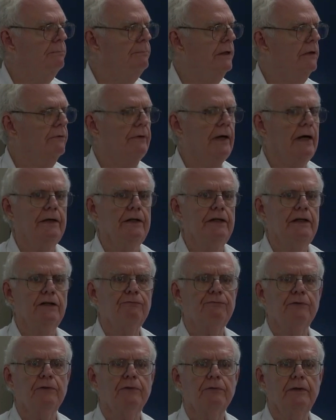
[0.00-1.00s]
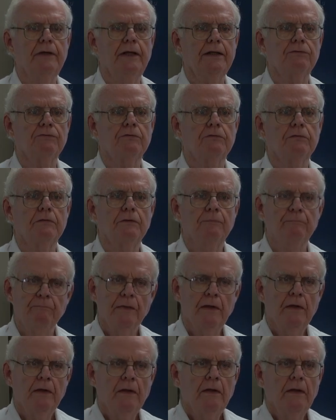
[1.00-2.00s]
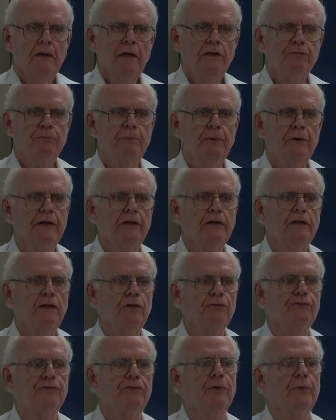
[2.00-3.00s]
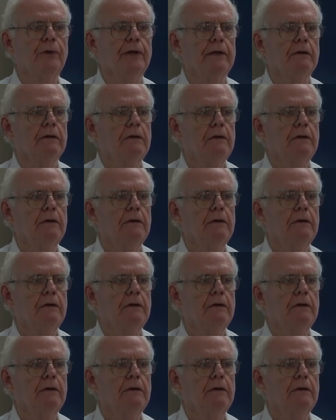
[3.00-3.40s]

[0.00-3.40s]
been around the infantry, that's pretty close to it.